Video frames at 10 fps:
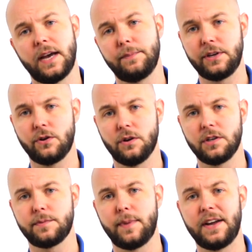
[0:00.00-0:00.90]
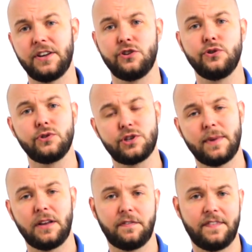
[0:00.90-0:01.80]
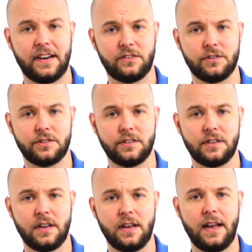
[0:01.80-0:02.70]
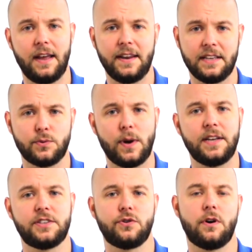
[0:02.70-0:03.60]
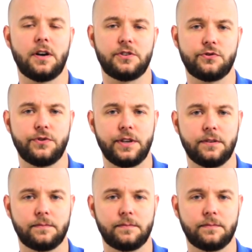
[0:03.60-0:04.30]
can be caused by a huge amount of factors, and that's why it's so hard to treat.